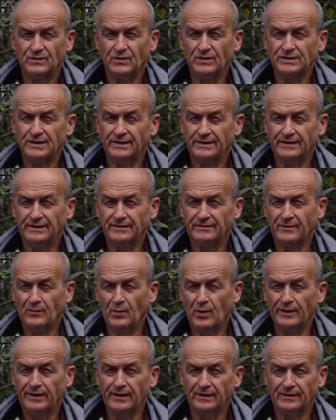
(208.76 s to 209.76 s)
Usually in
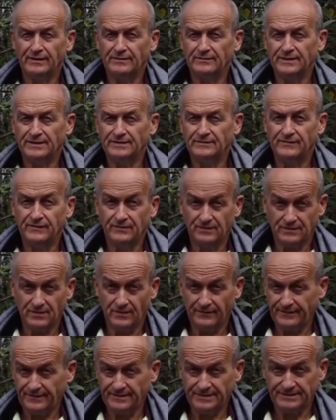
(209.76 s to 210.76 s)
the morning I went for
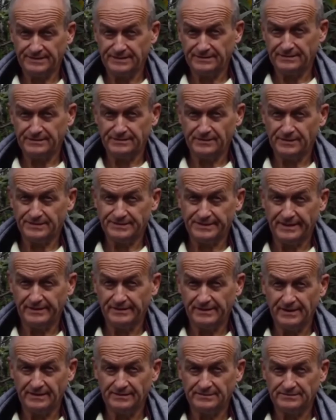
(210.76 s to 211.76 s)
coffees in
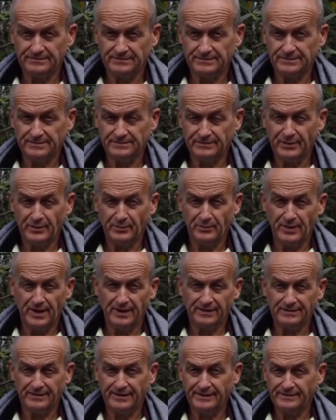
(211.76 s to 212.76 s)
Osteria and came
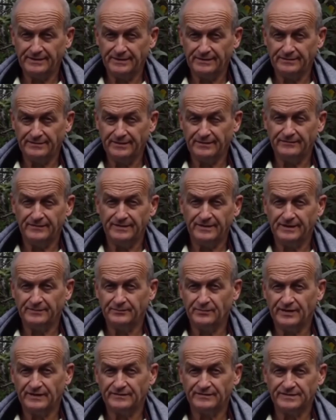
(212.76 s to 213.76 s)
back later, and then we
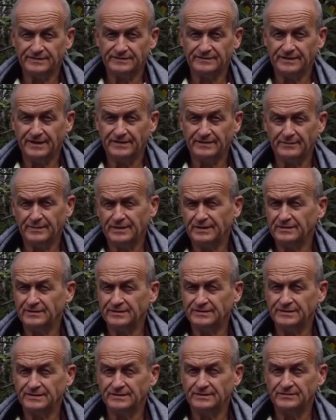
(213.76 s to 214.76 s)
had breakfast together
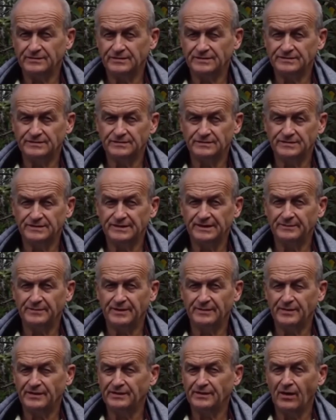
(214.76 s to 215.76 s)
because we used to
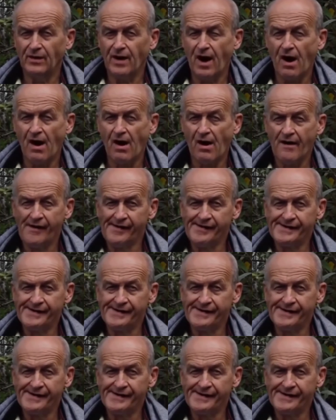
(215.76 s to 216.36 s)
sleep a bit longer.